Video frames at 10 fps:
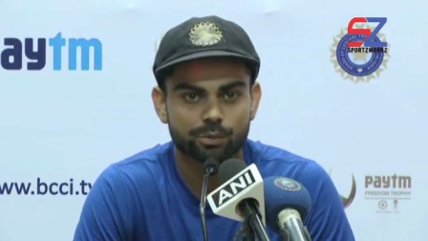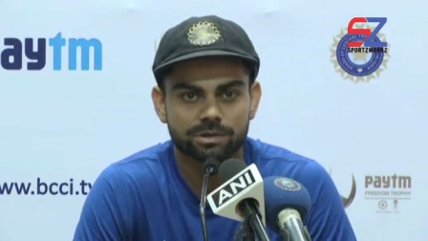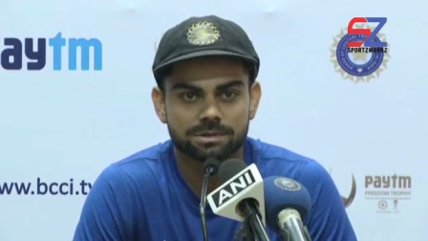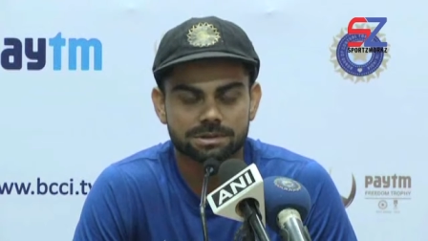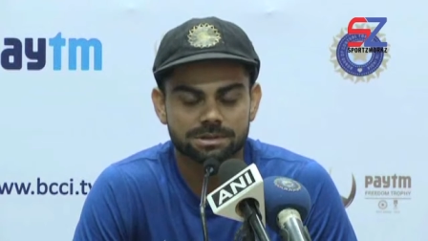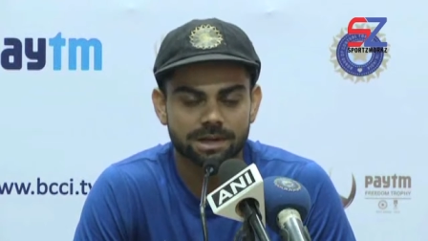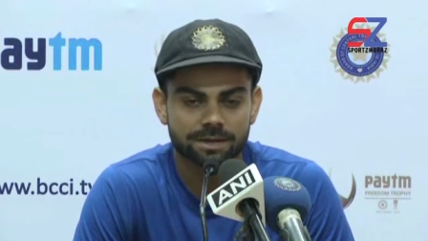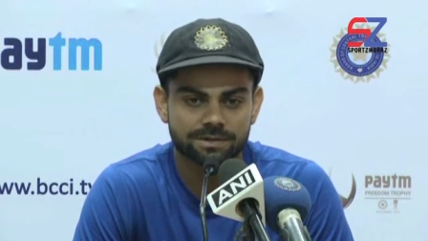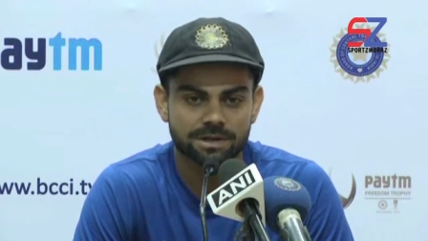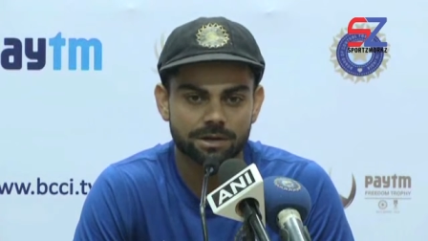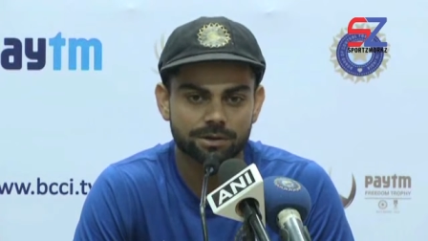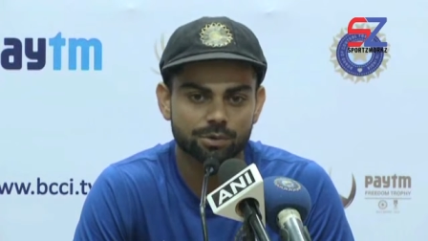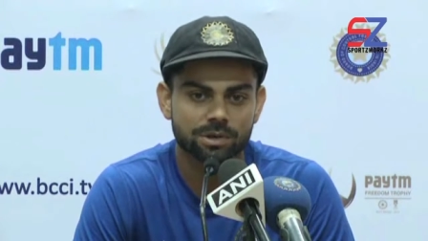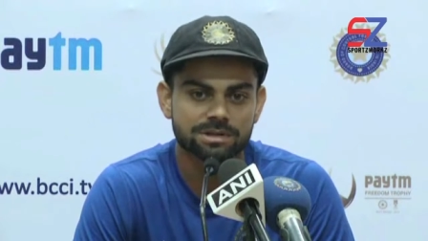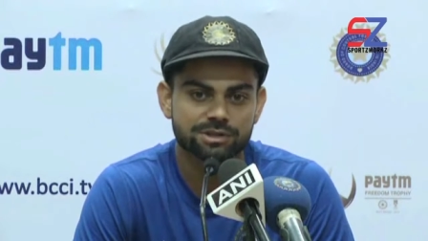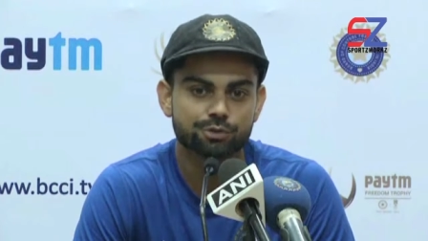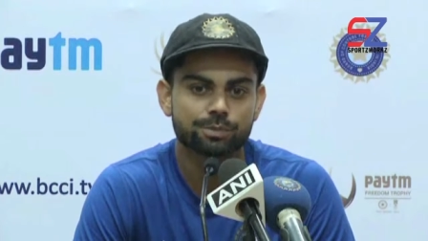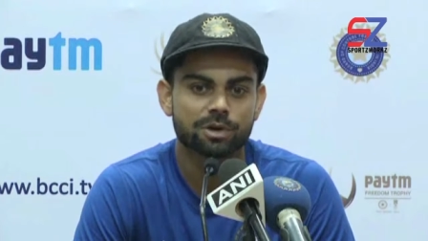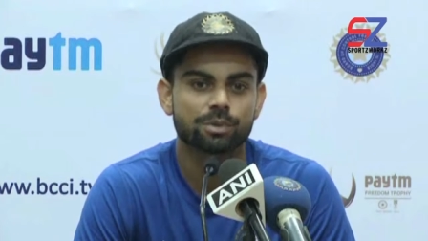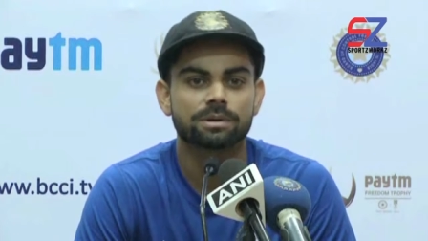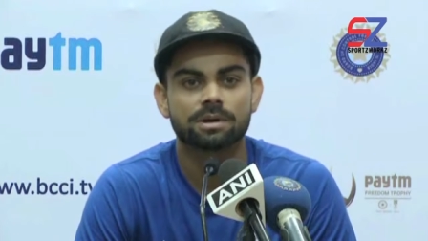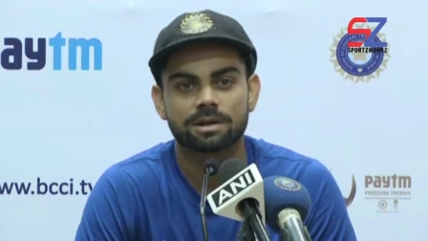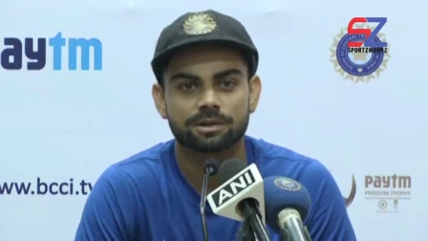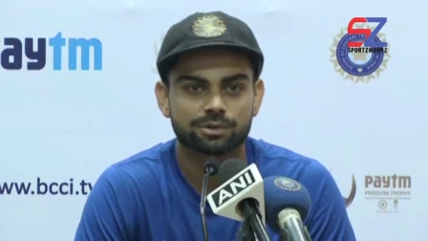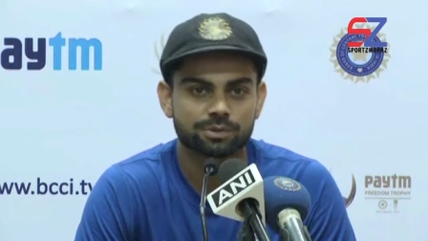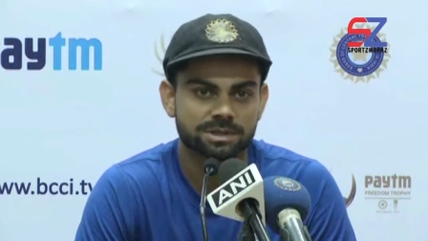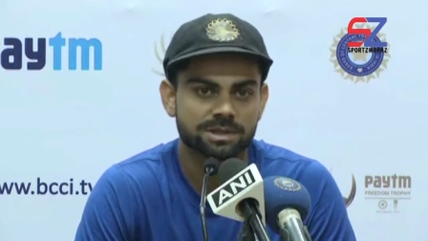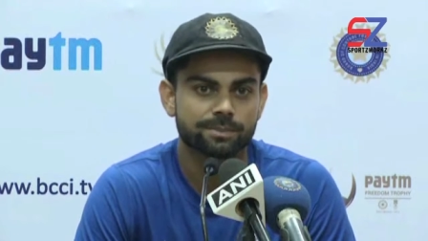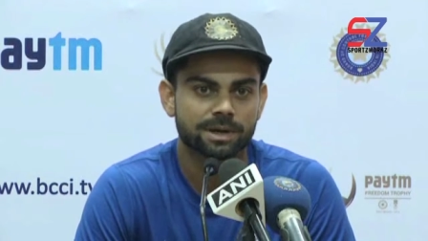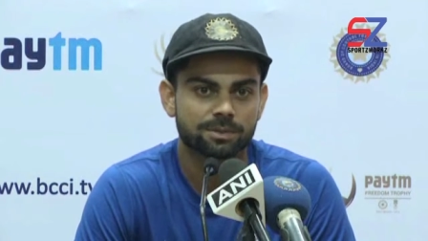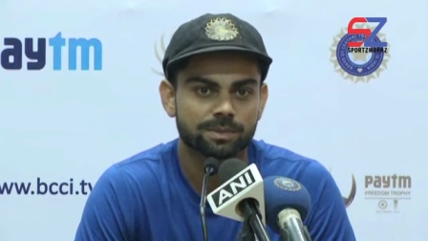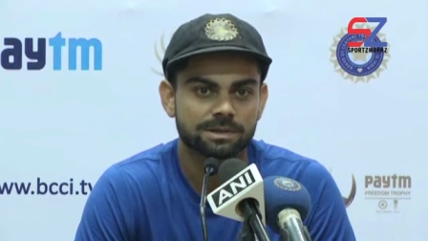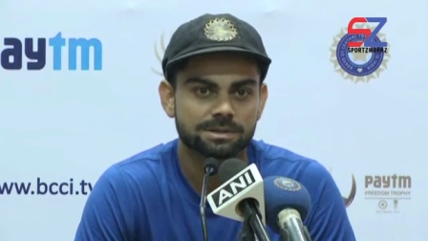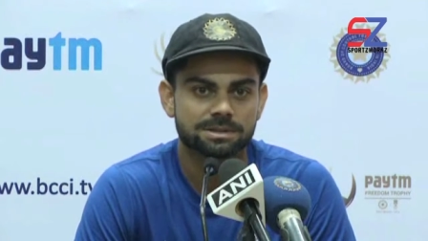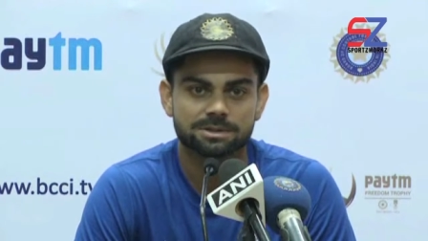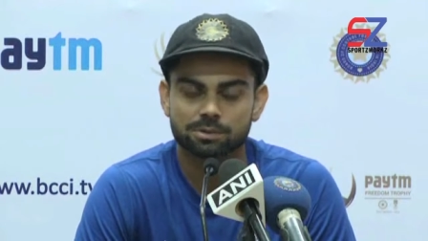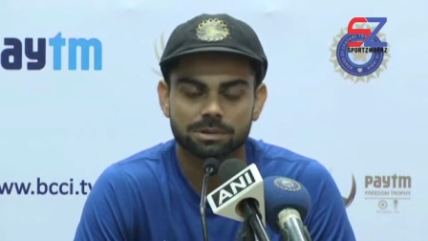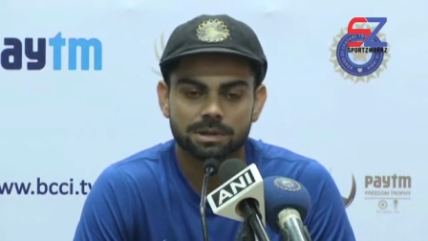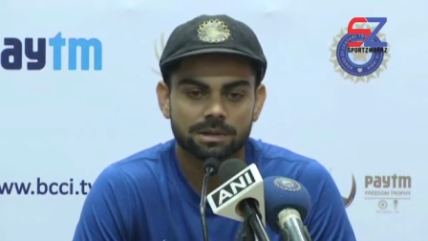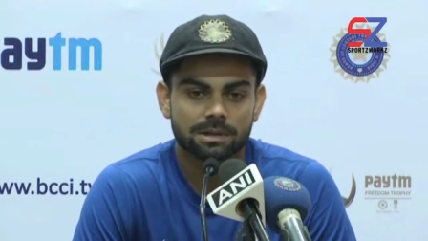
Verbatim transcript: which I've started to consume now and rather use it in better places. So.